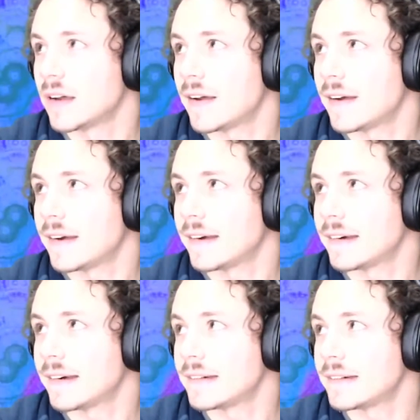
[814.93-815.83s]

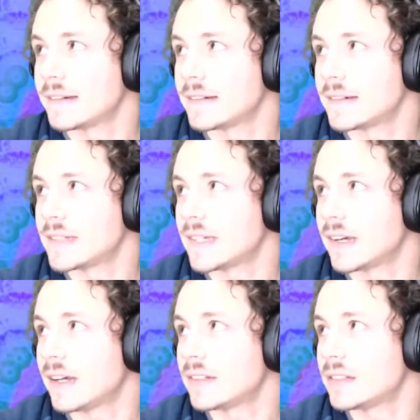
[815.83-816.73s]
Yeah,
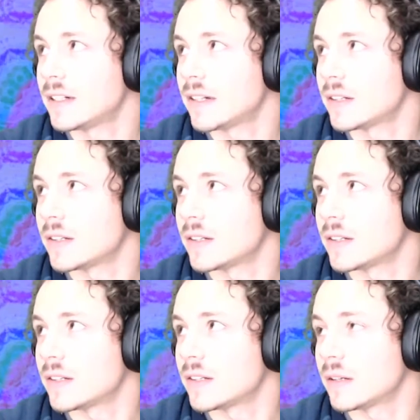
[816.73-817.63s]
I'll try it over
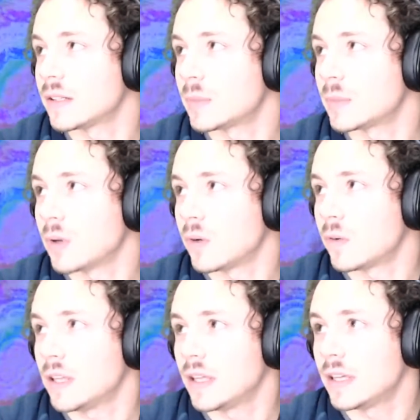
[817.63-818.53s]
here. I'm going to put it over
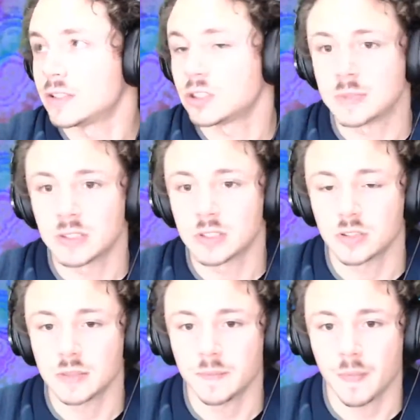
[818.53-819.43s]
the instrument stream,